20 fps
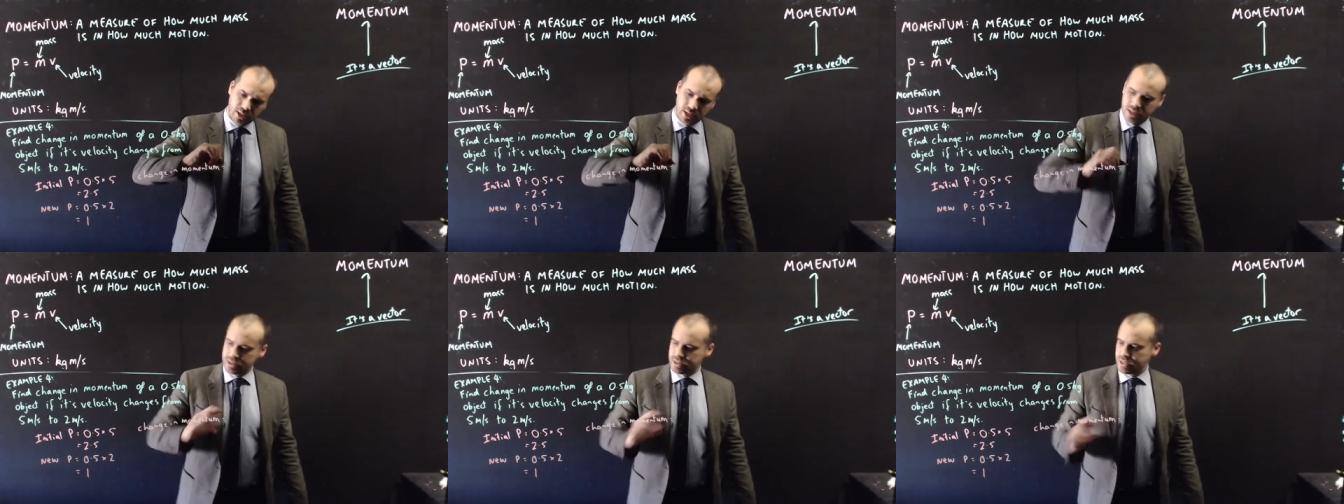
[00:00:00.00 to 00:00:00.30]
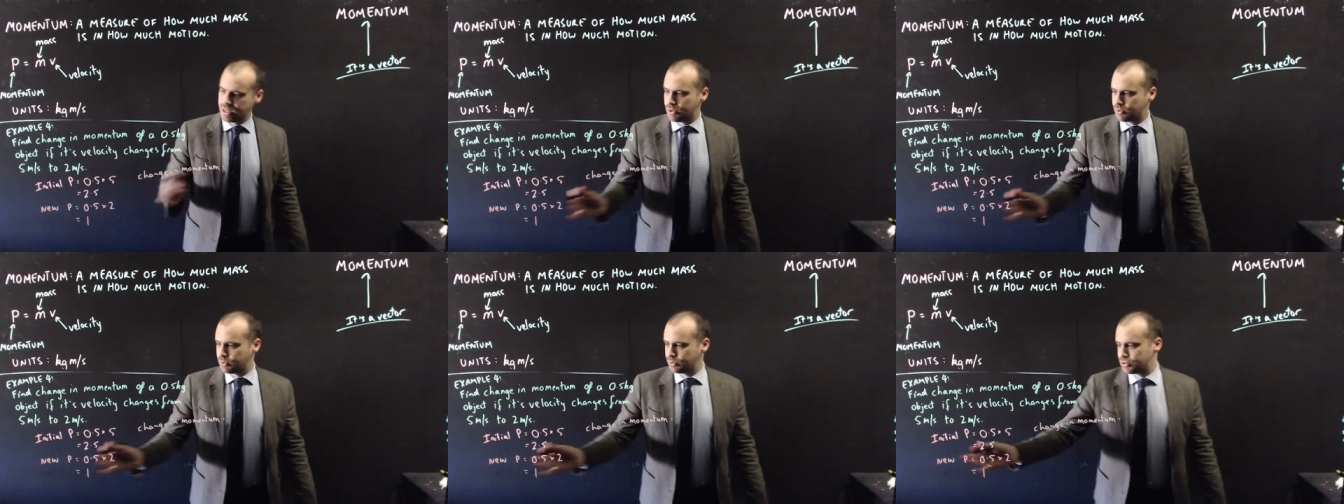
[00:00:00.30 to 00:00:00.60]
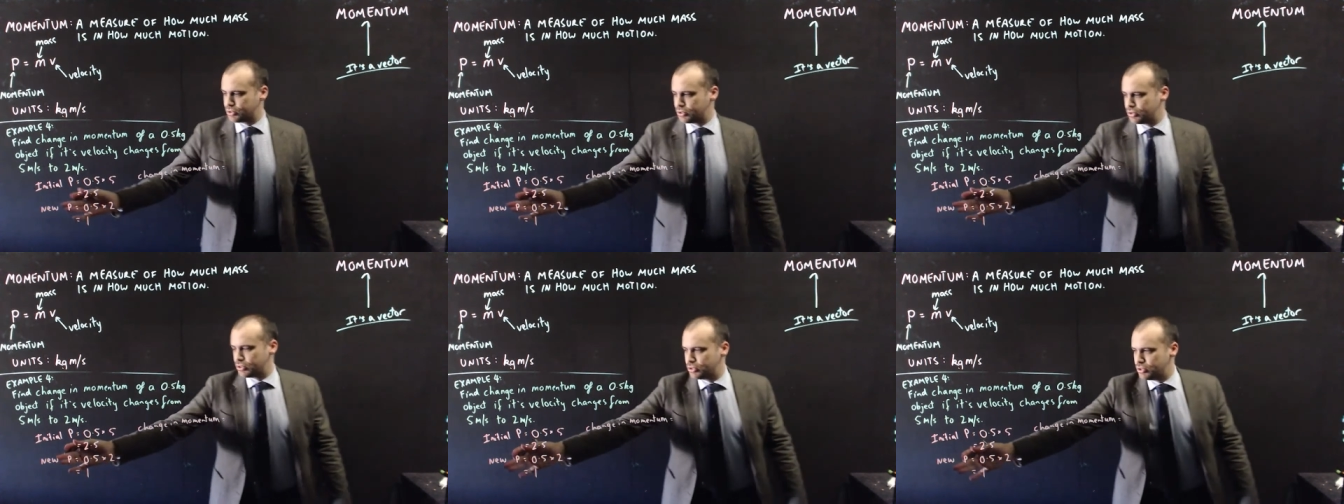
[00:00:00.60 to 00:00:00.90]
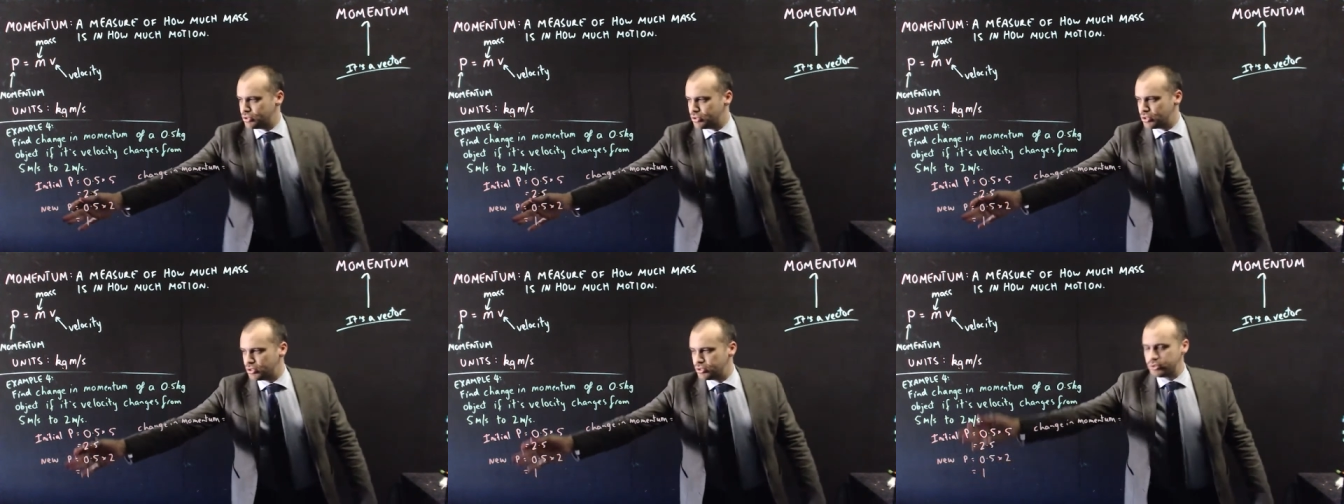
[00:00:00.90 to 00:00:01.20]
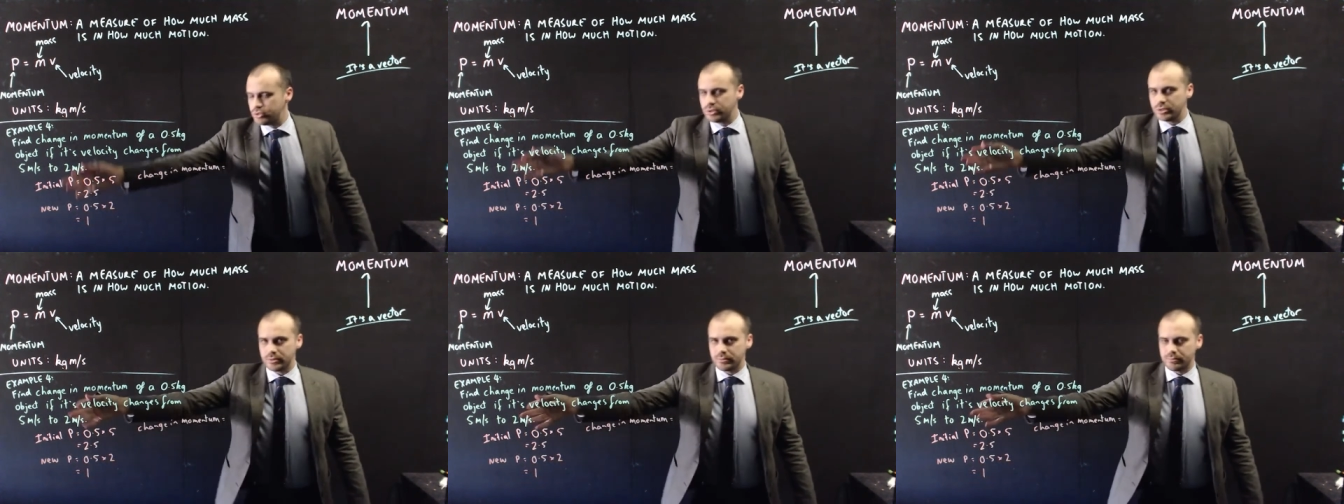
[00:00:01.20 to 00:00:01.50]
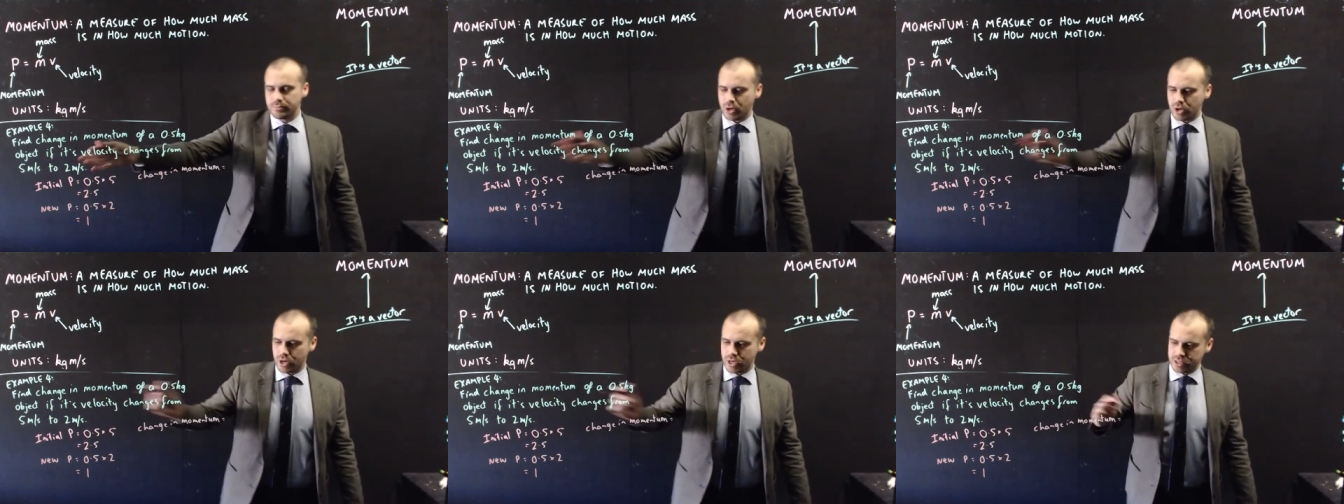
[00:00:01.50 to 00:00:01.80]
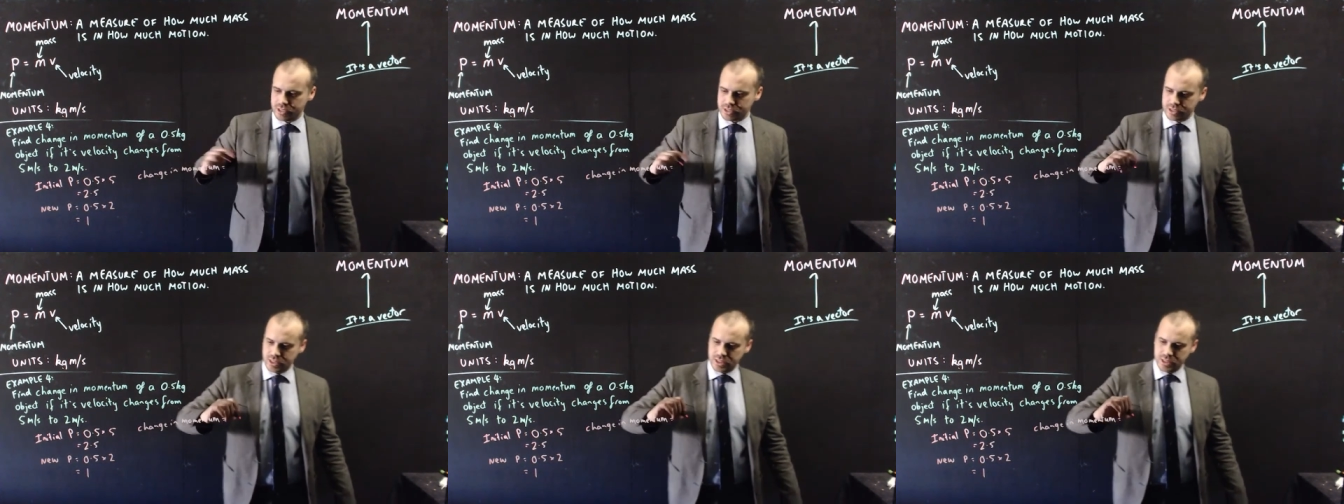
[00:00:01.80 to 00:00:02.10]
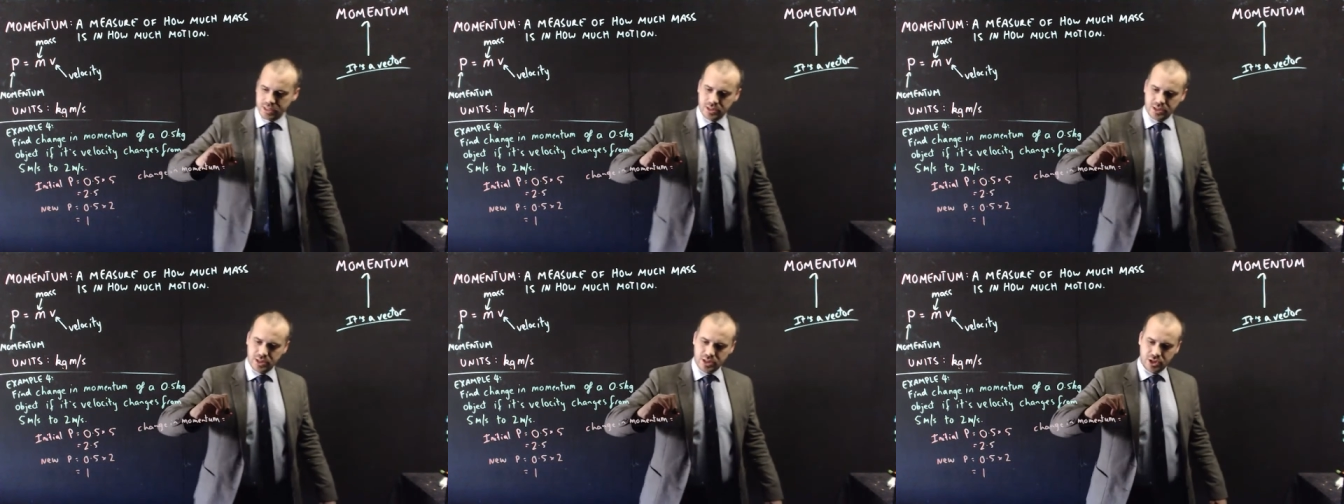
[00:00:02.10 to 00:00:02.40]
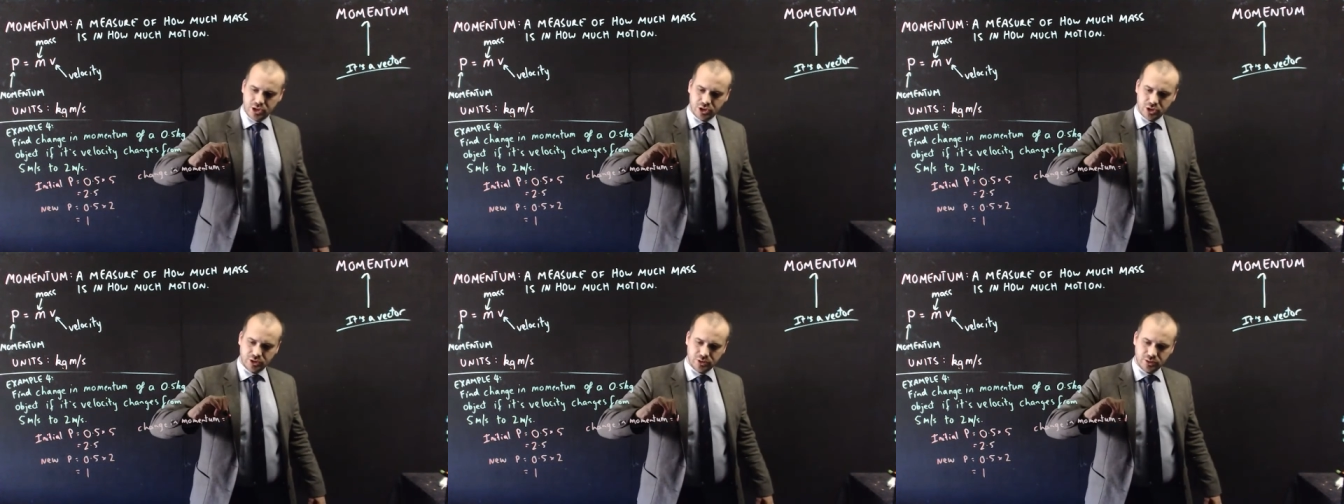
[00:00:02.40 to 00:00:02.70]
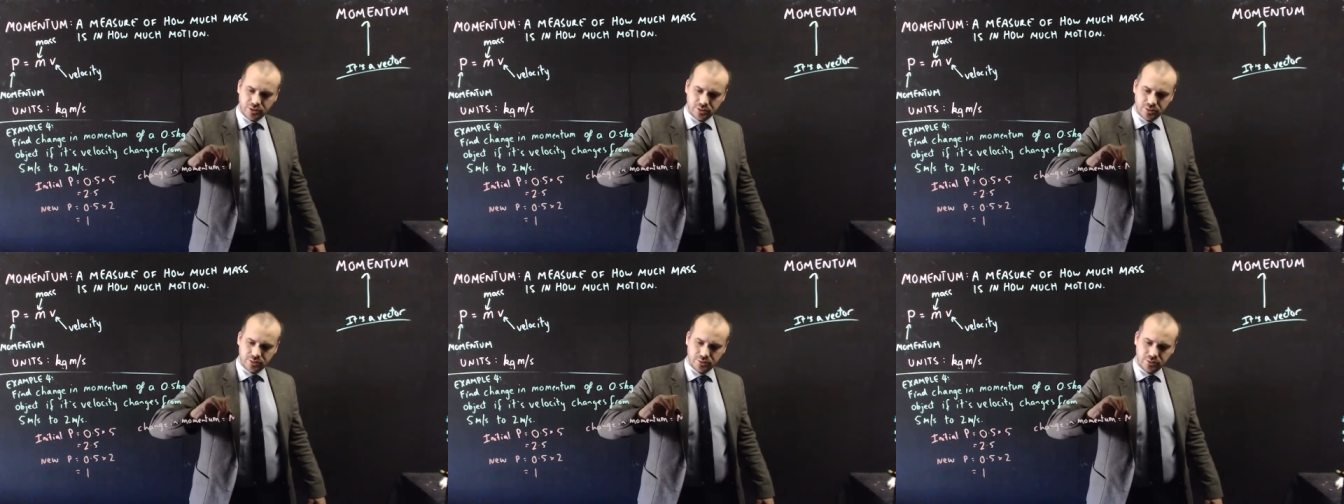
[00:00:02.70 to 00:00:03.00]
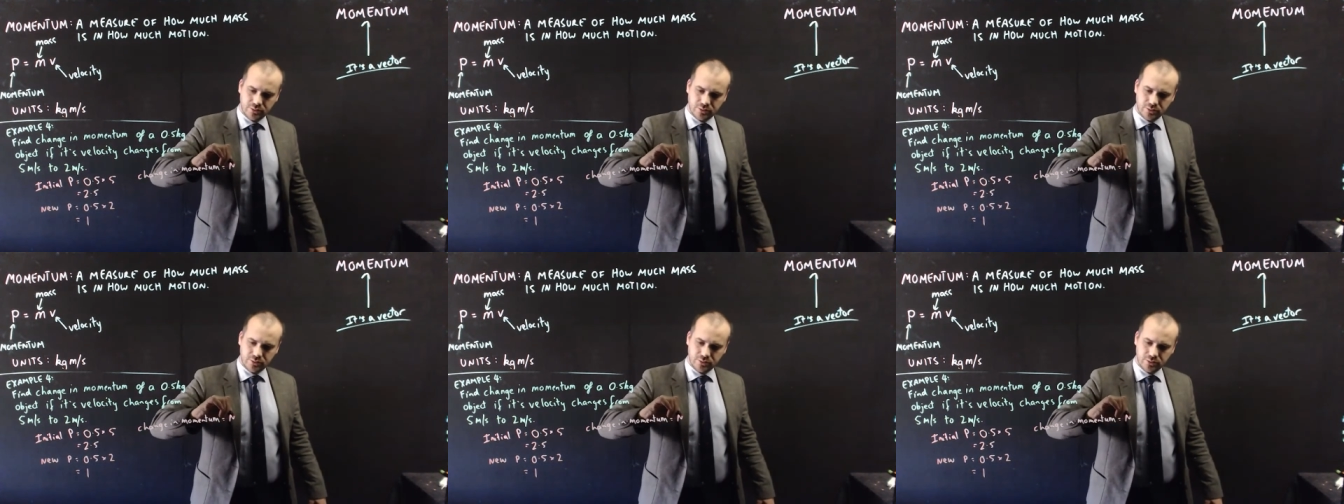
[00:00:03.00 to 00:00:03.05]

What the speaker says: is equal to the new minus the initial,